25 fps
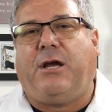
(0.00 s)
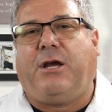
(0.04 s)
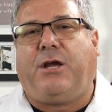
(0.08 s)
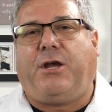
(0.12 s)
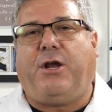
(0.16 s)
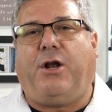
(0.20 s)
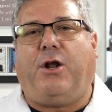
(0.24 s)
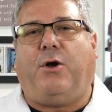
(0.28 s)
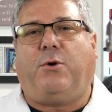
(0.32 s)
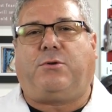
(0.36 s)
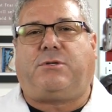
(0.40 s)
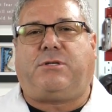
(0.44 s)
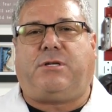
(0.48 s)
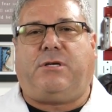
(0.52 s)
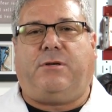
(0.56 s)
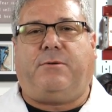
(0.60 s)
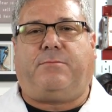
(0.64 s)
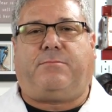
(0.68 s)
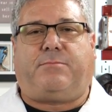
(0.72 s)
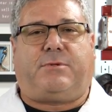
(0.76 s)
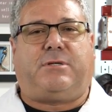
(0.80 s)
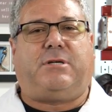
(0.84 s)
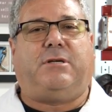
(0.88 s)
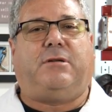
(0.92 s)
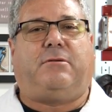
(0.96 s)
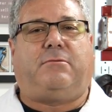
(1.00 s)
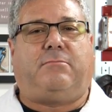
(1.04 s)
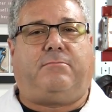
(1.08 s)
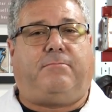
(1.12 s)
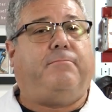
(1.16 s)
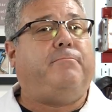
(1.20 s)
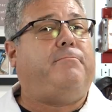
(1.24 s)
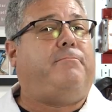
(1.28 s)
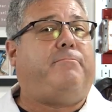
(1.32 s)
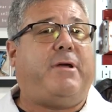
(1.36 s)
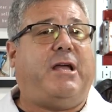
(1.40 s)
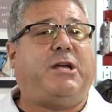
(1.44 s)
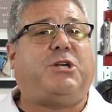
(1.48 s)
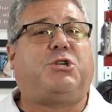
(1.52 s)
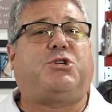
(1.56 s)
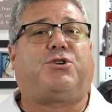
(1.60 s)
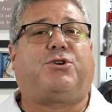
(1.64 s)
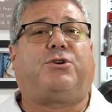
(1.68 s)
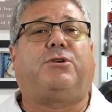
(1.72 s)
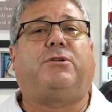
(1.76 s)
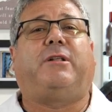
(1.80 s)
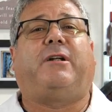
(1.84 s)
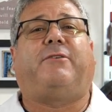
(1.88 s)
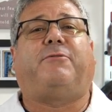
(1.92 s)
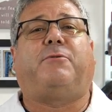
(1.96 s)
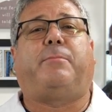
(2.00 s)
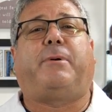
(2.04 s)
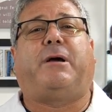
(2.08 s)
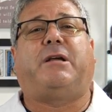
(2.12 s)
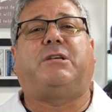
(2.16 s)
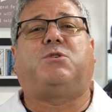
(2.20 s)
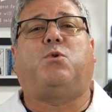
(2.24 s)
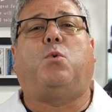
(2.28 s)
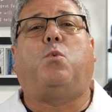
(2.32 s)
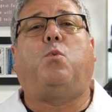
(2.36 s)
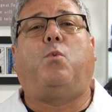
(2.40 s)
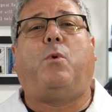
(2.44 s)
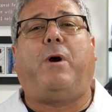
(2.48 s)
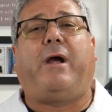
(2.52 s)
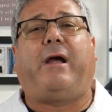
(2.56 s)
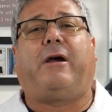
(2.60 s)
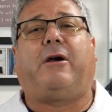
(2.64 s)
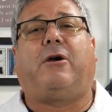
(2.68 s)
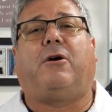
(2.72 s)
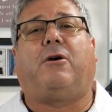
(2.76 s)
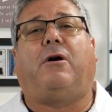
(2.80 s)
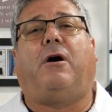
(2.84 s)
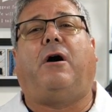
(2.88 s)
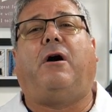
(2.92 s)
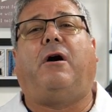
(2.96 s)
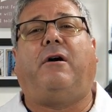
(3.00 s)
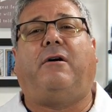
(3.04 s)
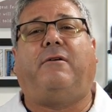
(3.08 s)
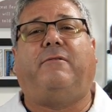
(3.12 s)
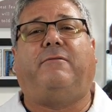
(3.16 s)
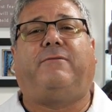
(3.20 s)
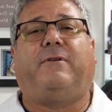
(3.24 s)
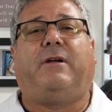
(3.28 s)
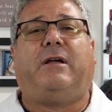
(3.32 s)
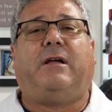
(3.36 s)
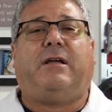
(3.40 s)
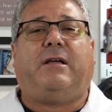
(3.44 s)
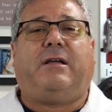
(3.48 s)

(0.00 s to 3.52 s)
to make sure that everybody's aware of